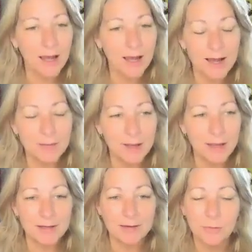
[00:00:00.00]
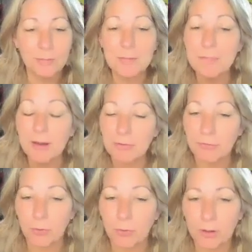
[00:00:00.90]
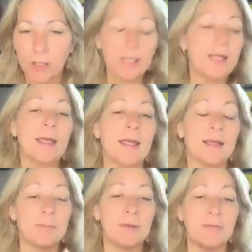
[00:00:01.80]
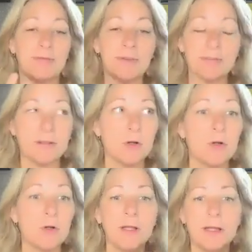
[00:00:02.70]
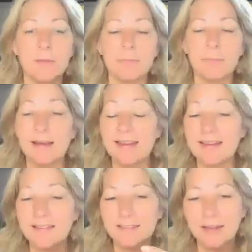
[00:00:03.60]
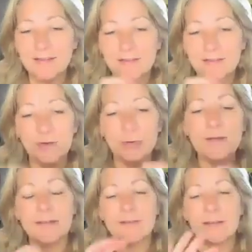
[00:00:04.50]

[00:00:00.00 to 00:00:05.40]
And this could be metaphorically, it can be physical, but it's doing this.